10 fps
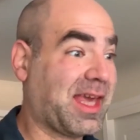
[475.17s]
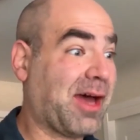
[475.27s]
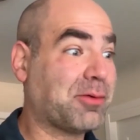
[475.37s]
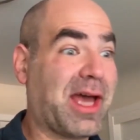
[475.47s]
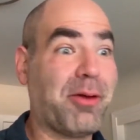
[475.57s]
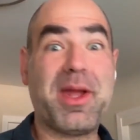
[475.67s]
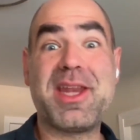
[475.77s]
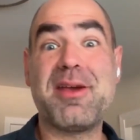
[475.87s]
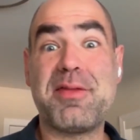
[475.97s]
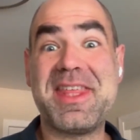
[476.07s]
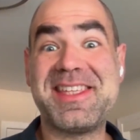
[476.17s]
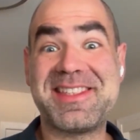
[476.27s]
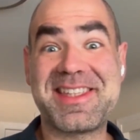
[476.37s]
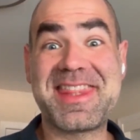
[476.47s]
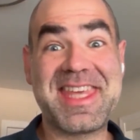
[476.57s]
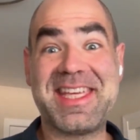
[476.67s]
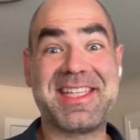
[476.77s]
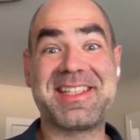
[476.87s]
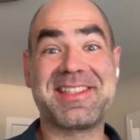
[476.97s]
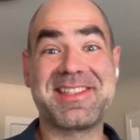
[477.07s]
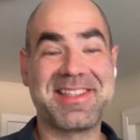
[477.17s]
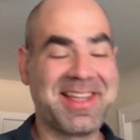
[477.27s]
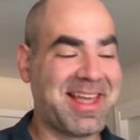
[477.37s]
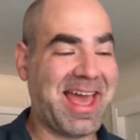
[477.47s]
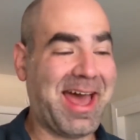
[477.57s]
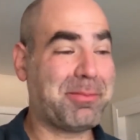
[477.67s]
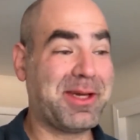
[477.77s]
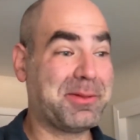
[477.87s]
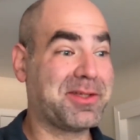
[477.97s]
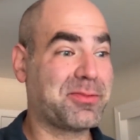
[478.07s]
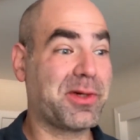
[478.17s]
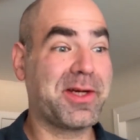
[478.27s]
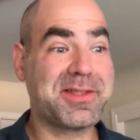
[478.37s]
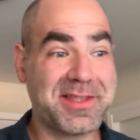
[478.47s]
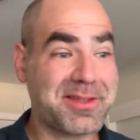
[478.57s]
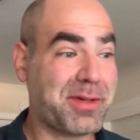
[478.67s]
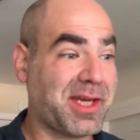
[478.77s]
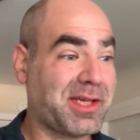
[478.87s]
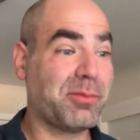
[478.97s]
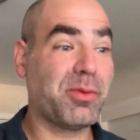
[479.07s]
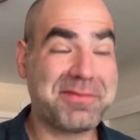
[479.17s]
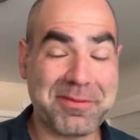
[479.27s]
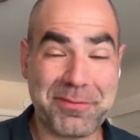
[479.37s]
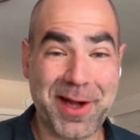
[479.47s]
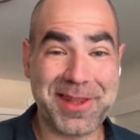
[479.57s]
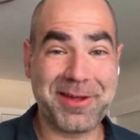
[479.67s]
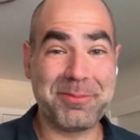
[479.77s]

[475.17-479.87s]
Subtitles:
can count how many of these things happen because we're anticipating them, we've defined